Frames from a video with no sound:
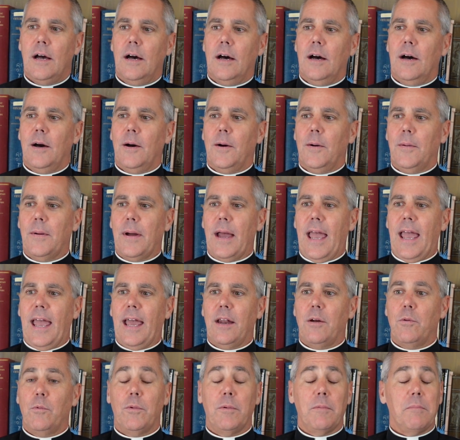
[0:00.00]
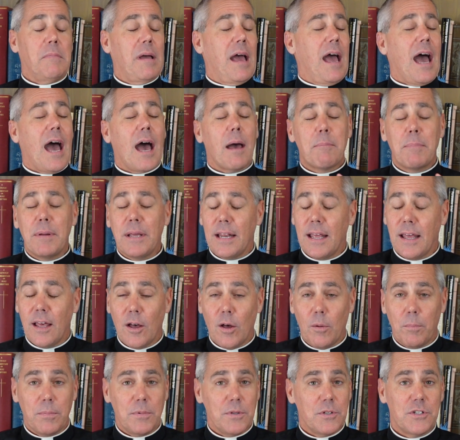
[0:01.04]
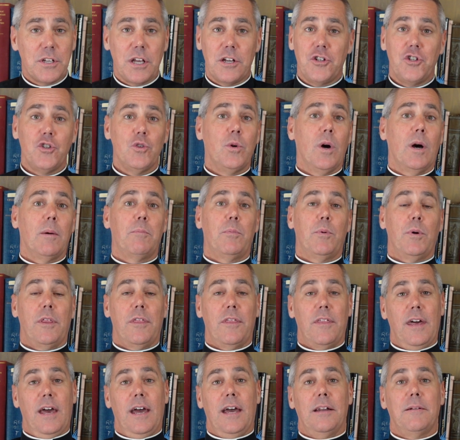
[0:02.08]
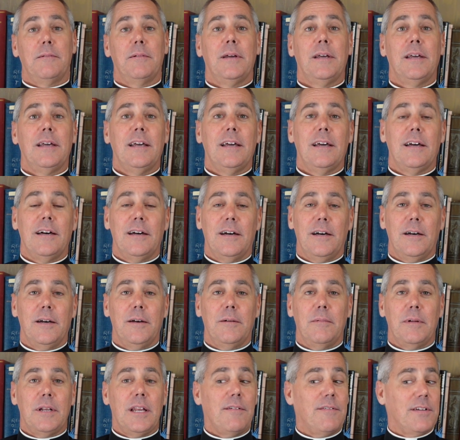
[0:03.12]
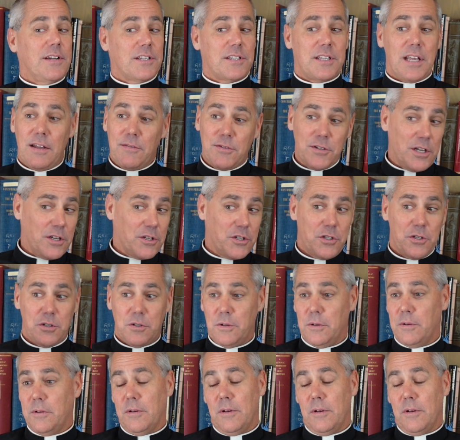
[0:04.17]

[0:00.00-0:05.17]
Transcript: and we're happy to help set you up with that. It even saves us